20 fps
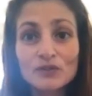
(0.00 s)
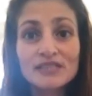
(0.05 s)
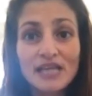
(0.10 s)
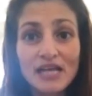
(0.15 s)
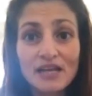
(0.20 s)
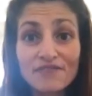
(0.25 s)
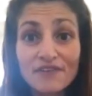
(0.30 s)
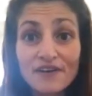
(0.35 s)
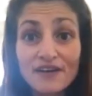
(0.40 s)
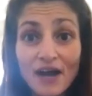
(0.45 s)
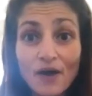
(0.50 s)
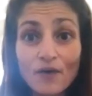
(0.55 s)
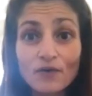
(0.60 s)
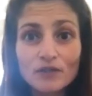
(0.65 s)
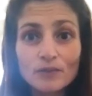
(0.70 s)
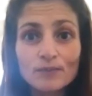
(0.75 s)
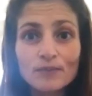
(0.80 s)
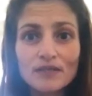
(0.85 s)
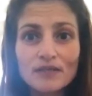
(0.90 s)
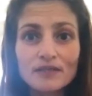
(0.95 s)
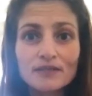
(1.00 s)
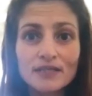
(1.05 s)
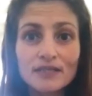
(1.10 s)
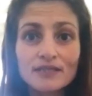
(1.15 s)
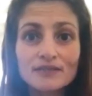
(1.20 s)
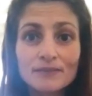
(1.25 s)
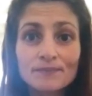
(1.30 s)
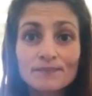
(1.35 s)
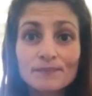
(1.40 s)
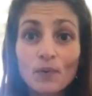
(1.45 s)

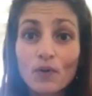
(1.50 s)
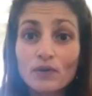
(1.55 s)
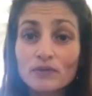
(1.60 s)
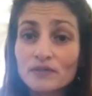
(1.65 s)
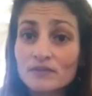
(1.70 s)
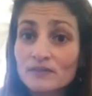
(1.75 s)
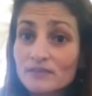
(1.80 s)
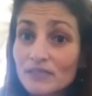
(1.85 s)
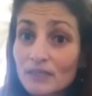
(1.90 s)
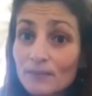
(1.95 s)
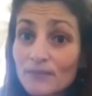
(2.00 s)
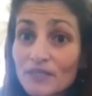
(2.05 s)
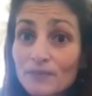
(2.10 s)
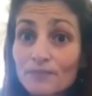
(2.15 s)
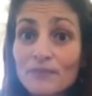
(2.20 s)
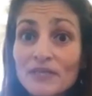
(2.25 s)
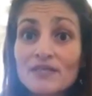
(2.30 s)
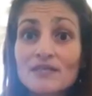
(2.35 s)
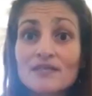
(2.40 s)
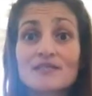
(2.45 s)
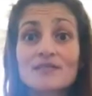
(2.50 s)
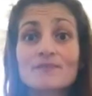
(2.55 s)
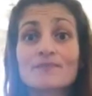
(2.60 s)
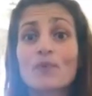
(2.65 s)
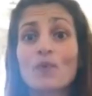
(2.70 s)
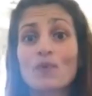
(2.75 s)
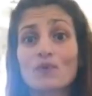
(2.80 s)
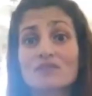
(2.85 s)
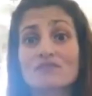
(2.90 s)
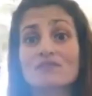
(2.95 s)
self-accountability is important. Commitment is
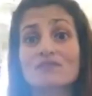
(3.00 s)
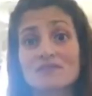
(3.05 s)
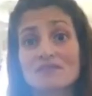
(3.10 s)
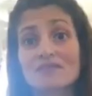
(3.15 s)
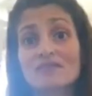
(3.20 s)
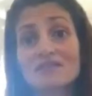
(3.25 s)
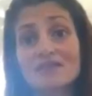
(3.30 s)
important.